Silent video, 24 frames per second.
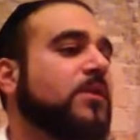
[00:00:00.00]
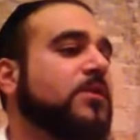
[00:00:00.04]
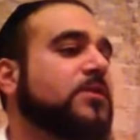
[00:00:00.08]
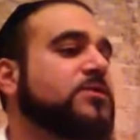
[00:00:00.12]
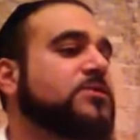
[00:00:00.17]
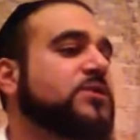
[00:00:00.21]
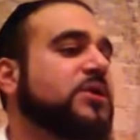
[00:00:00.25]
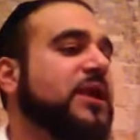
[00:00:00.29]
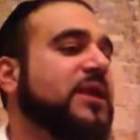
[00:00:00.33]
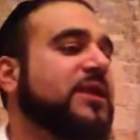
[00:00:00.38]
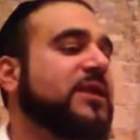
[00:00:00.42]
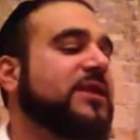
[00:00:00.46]

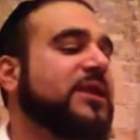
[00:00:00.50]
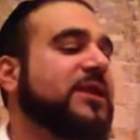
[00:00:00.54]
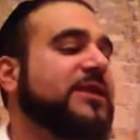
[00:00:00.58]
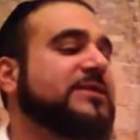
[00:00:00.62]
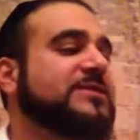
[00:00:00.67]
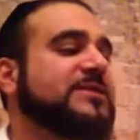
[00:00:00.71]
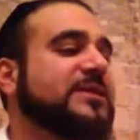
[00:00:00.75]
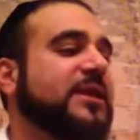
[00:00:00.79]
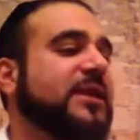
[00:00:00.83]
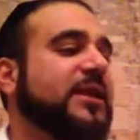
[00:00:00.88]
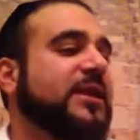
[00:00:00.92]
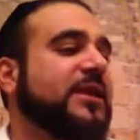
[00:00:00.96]
so now the
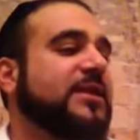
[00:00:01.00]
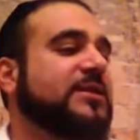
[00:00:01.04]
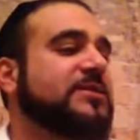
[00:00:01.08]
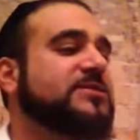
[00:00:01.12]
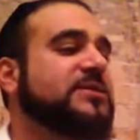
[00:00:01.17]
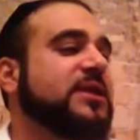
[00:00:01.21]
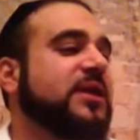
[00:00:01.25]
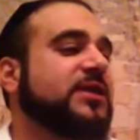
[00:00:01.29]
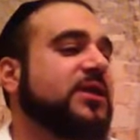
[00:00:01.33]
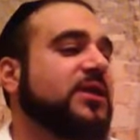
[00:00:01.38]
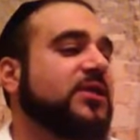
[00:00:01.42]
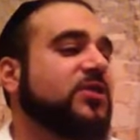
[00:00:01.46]
next thing is
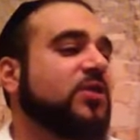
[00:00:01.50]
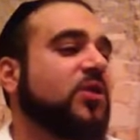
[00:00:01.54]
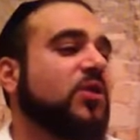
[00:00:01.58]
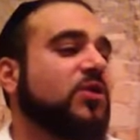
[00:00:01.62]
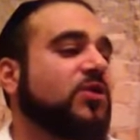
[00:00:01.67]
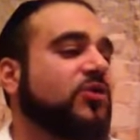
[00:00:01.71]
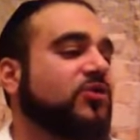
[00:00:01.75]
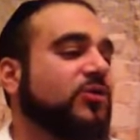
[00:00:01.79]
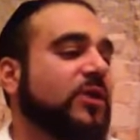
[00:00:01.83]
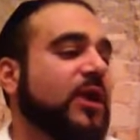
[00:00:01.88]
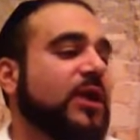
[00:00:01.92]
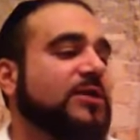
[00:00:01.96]
that Yitro
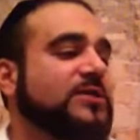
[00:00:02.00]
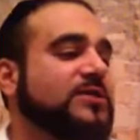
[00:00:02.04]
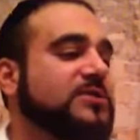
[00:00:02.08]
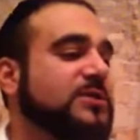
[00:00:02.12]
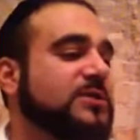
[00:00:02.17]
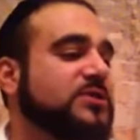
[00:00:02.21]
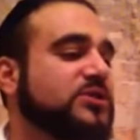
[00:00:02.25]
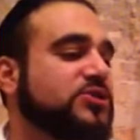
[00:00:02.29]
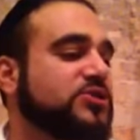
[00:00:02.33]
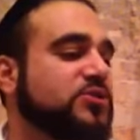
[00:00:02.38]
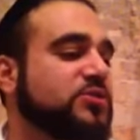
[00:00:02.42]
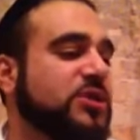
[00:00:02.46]
creates
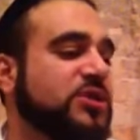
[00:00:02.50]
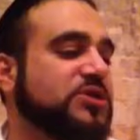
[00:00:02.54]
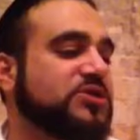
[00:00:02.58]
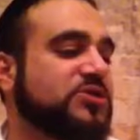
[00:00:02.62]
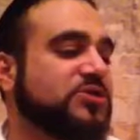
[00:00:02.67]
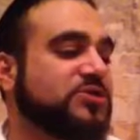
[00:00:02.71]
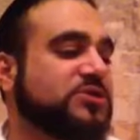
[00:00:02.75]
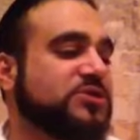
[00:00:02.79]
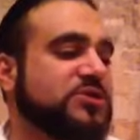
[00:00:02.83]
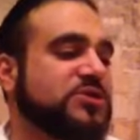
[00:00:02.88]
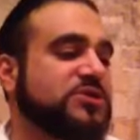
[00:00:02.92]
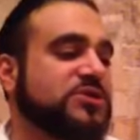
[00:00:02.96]
this
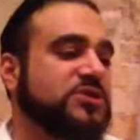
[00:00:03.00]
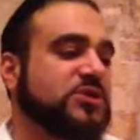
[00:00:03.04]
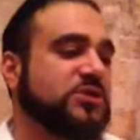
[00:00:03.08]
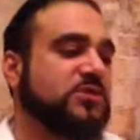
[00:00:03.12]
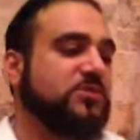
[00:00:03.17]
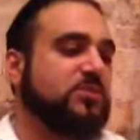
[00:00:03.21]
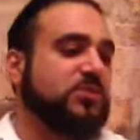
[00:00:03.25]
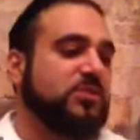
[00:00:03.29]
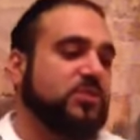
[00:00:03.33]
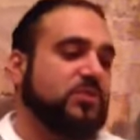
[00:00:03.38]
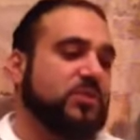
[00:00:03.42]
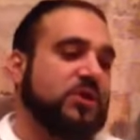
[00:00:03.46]
judicial
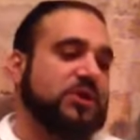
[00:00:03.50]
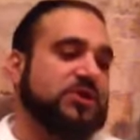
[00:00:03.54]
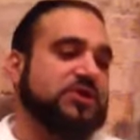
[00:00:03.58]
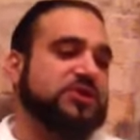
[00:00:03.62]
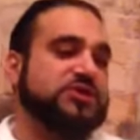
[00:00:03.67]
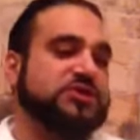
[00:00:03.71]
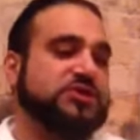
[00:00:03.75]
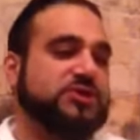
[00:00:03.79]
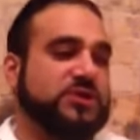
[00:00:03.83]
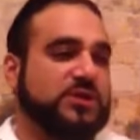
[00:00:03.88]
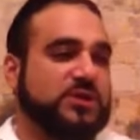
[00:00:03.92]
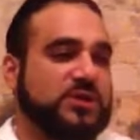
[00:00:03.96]
system
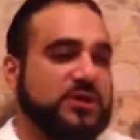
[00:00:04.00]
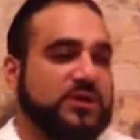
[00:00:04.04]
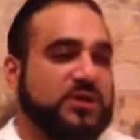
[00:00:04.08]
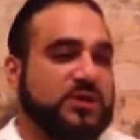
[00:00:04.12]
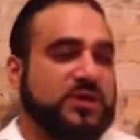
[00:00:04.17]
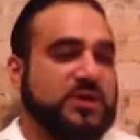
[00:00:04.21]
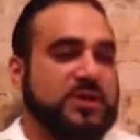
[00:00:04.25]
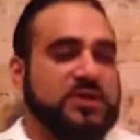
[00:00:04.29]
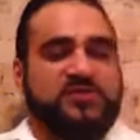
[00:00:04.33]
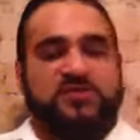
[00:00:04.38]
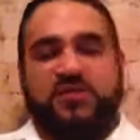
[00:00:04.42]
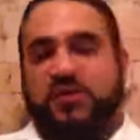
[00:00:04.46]
which
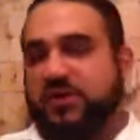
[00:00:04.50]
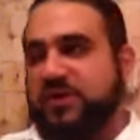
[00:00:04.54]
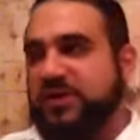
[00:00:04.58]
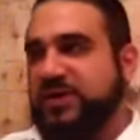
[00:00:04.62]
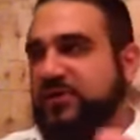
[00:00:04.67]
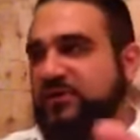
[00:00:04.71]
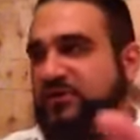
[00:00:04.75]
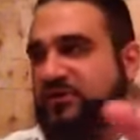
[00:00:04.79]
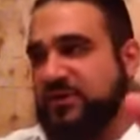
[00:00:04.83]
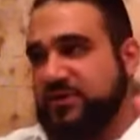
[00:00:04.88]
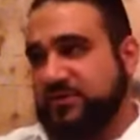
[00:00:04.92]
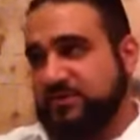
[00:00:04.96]
is very
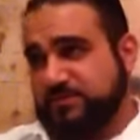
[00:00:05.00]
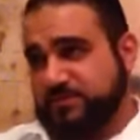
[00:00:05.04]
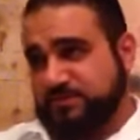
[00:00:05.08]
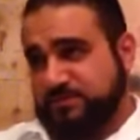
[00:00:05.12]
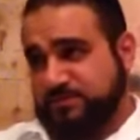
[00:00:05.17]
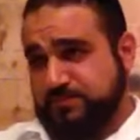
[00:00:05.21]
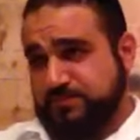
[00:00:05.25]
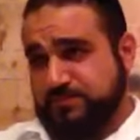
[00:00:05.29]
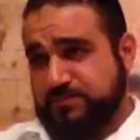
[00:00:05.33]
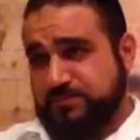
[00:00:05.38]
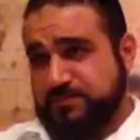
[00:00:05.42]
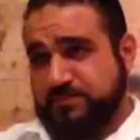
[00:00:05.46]
different
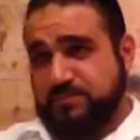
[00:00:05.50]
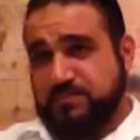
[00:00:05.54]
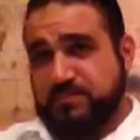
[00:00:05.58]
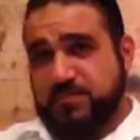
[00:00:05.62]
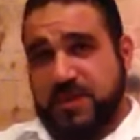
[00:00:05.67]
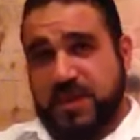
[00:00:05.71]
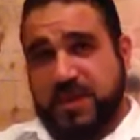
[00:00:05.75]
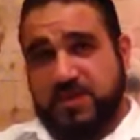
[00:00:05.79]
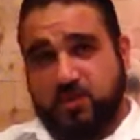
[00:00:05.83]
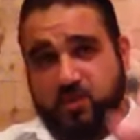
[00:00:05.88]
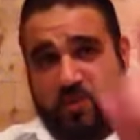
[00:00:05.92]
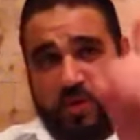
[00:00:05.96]

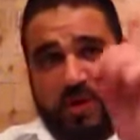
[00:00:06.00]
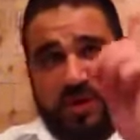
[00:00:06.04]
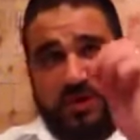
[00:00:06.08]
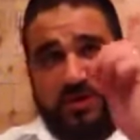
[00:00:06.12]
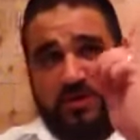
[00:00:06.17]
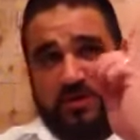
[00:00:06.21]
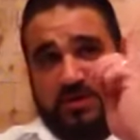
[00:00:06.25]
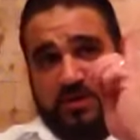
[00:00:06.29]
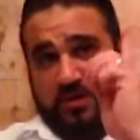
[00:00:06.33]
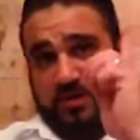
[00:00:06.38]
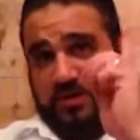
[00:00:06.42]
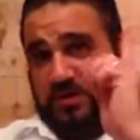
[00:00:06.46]
in
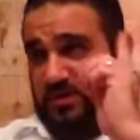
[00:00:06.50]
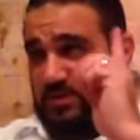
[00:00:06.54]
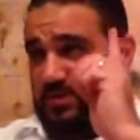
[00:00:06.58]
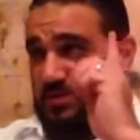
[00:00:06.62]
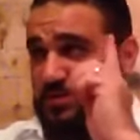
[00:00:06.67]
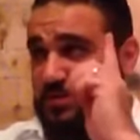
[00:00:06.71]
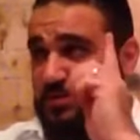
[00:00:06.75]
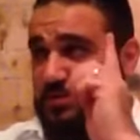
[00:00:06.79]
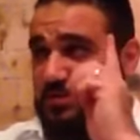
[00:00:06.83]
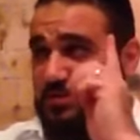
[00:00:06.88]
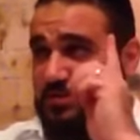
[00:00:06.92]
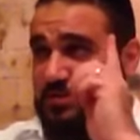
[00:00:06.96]
one
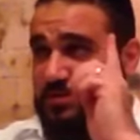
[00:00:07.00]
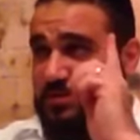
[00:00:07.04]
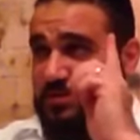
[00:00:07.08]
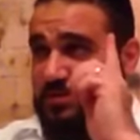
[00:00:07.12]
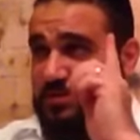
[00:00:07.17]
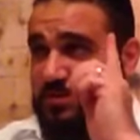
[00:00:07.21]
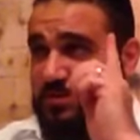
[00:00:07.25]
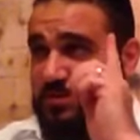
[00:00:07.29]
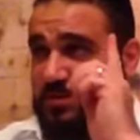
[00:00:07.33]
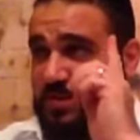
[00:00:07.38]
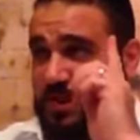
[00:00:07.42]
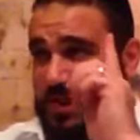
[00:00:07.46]

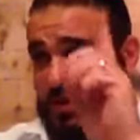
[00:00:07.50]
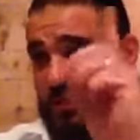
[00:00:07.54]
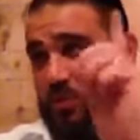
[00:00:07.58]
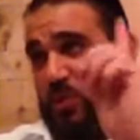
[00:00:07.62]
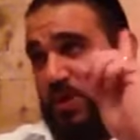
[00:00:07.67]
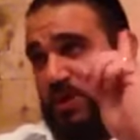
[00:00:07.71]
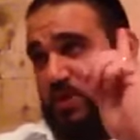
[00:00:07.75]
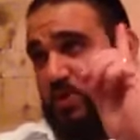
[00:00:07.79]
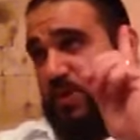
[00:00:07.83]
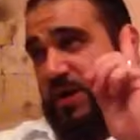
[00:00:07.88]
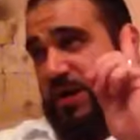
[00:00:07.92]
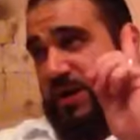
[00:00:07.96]

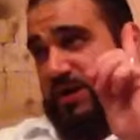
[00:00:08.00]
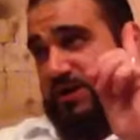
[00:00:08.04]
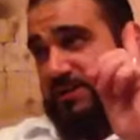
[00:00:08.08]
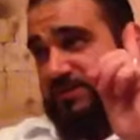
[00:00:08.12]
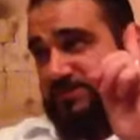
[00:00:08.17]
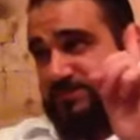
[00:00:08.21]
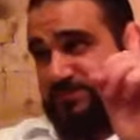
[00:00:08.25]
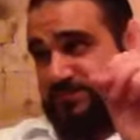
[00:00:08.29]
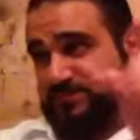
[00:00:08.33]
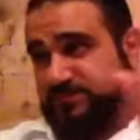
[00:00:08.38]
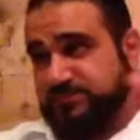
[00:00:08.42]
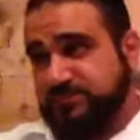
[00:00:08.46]
way
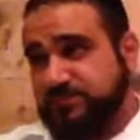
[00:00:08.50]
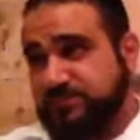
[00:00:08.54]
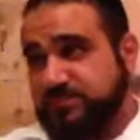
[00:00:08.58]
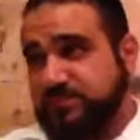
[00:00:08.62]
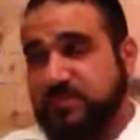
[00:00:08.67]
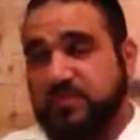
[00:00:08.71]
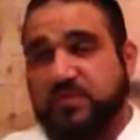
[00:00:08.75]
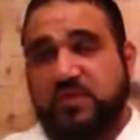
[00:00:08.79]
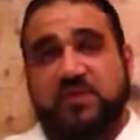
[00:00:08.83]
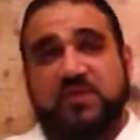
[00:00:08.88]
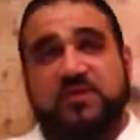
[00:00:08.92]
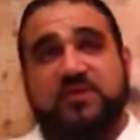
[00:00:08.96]

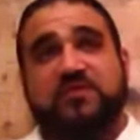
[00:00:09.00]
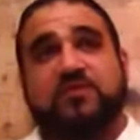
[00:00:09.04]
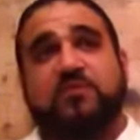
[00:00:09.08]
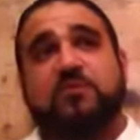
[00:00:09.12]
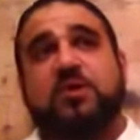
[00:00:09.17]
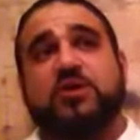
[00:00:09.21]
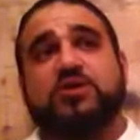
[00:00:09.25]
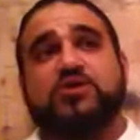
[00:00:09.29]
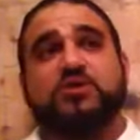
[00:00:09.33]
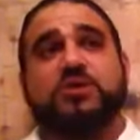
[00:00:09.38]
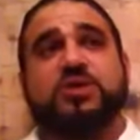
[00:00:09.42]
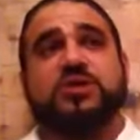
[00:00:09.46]
from
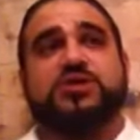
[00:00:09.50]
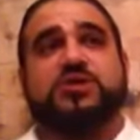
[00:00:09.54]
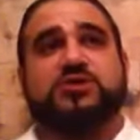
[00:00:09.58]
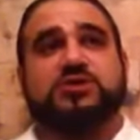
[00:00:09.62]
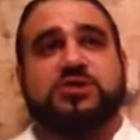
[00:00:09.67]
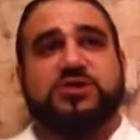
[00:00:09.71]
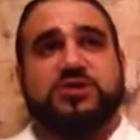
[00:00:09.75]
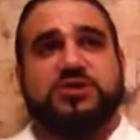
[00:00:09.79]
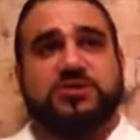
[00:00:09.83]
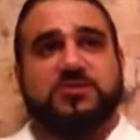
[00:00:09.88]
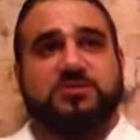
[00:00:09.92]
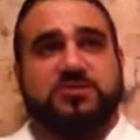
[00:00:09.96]
our judicial
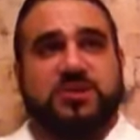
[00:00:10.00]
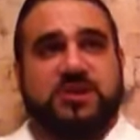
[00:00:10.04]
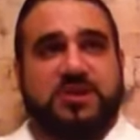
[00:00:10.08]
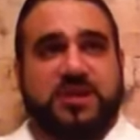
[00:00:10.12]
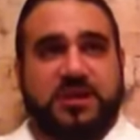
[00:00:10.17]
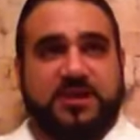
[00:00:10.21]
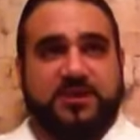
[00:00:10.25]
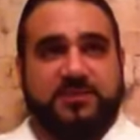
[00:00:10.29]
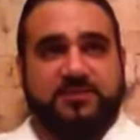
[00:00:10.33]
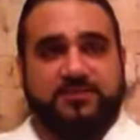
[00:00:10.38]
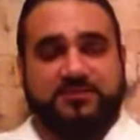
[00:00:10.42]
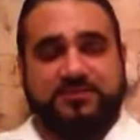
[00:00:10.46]
system
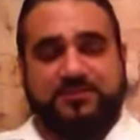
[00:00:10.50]
today.